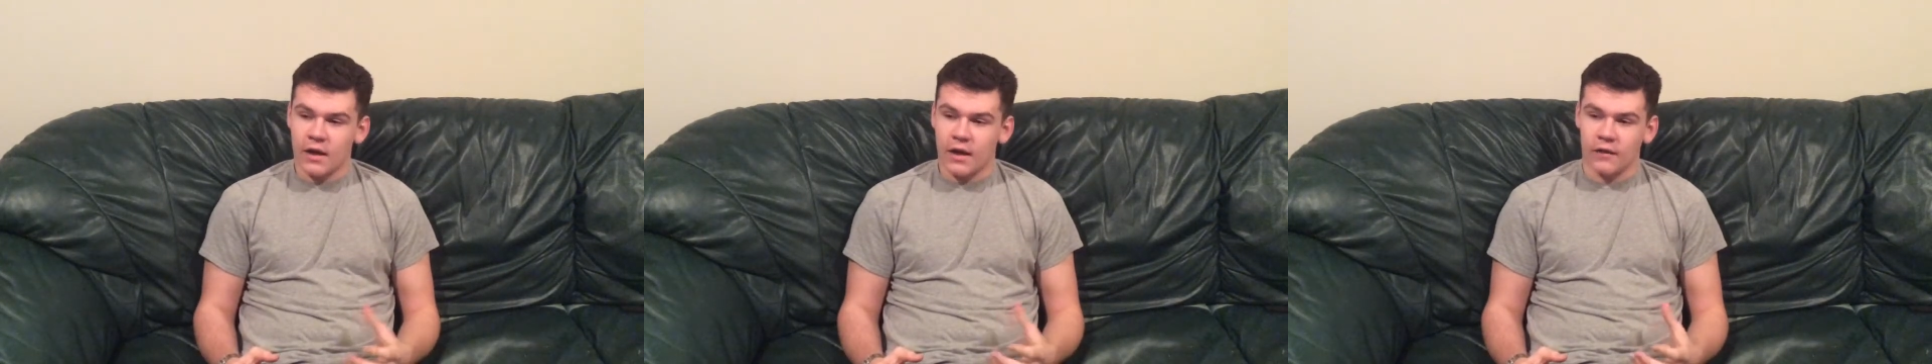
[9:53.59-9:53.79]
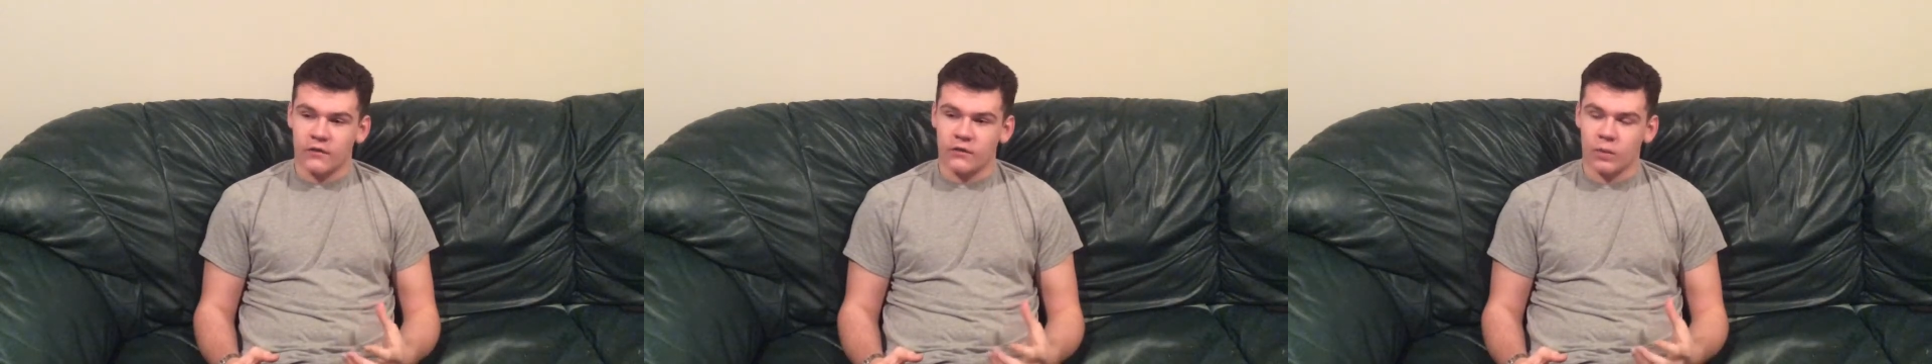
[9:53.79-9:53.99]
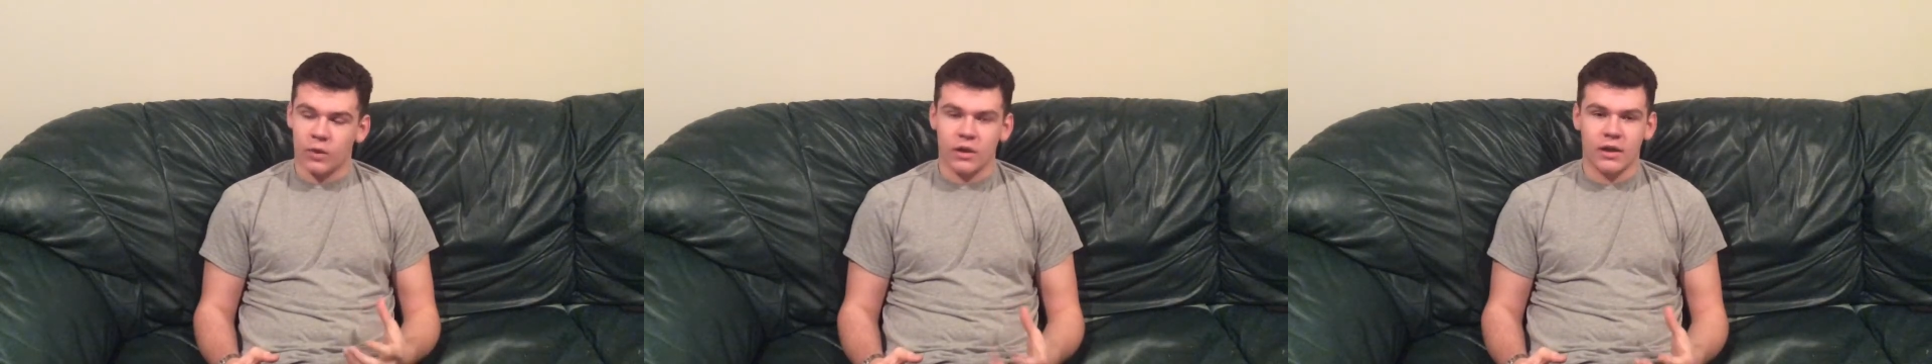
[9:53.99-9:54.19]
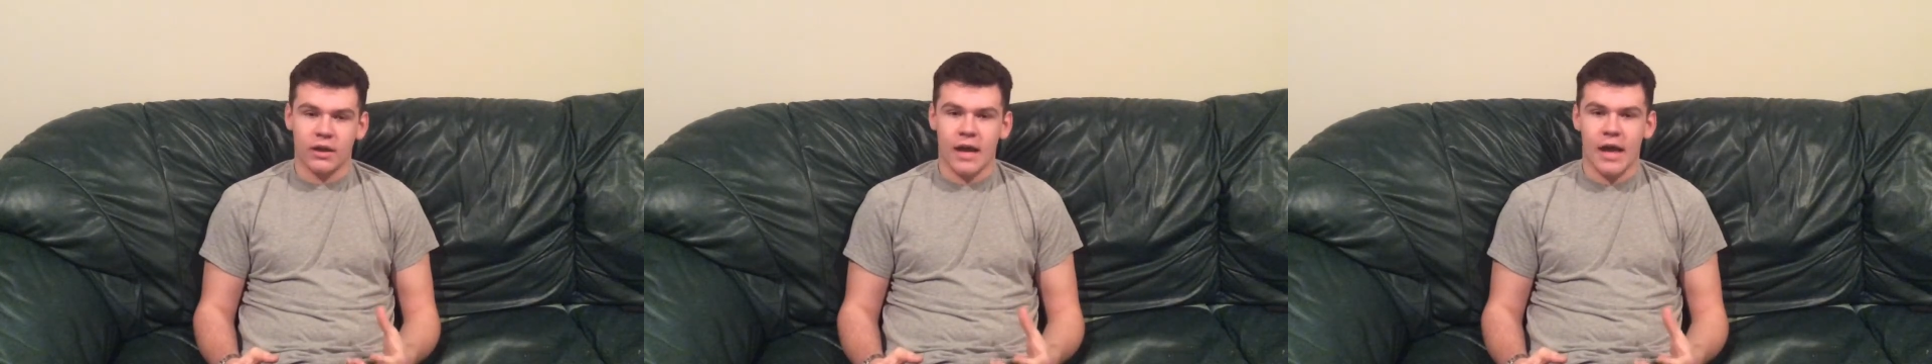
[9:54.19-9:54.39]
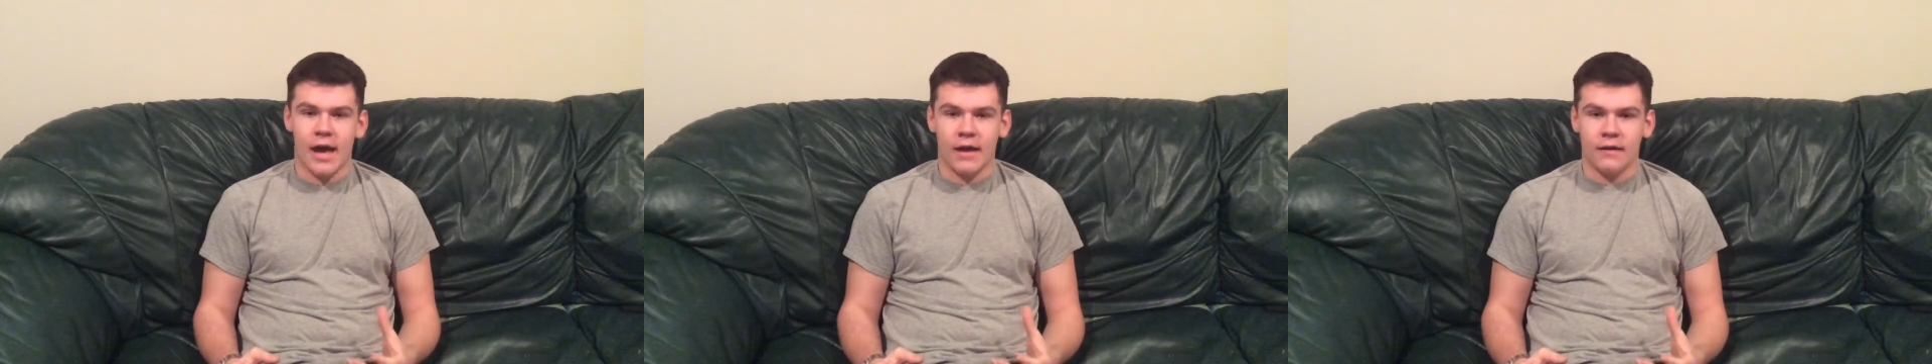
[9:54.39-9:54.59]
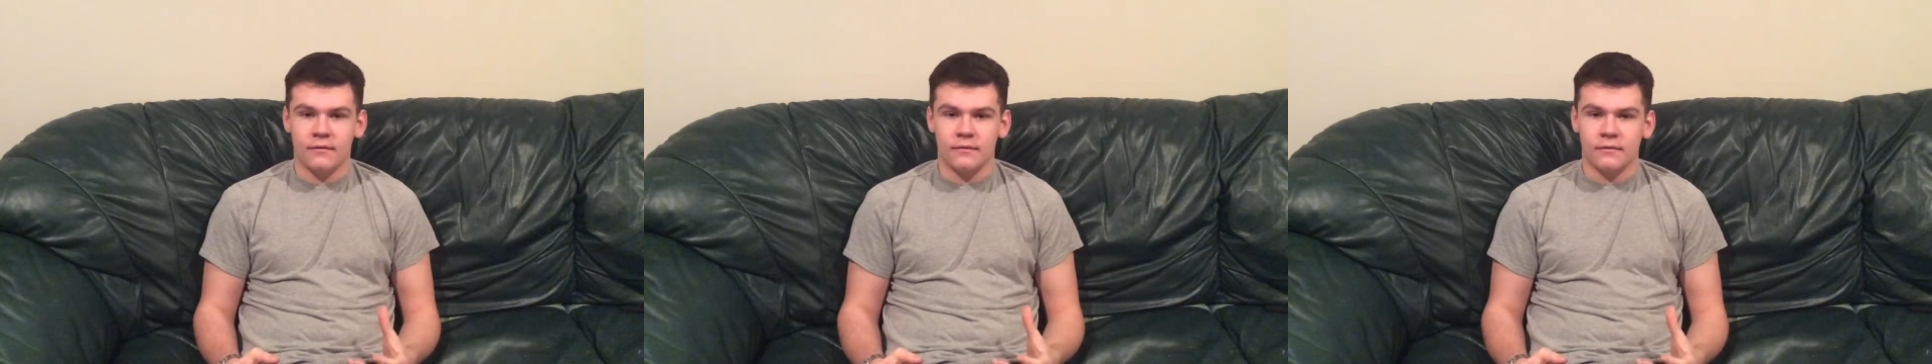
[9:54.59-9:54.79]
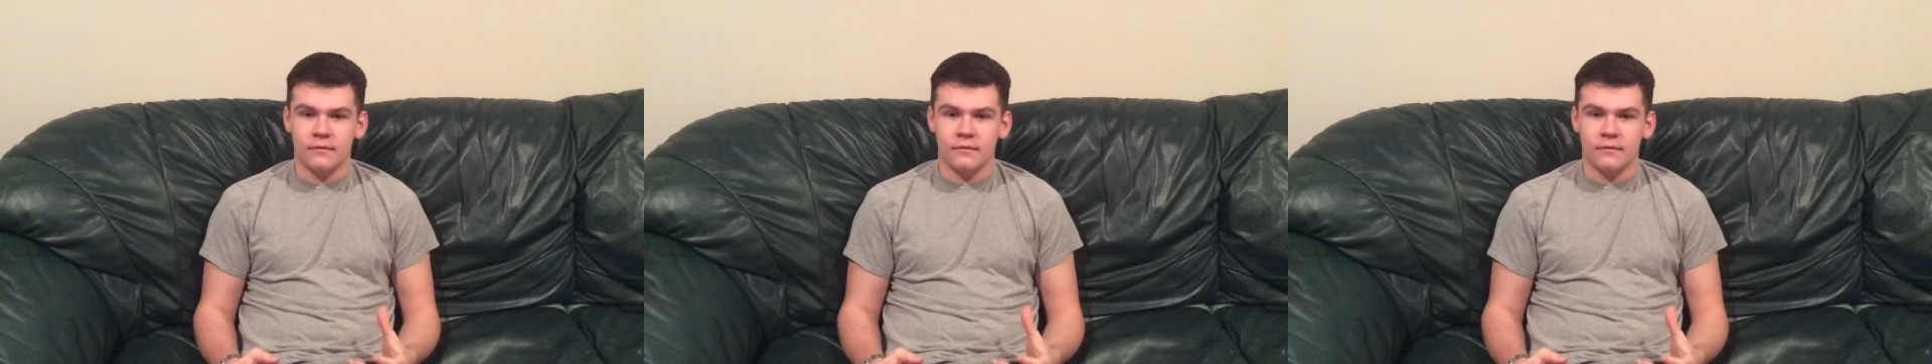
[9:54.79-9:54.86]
I swear to God,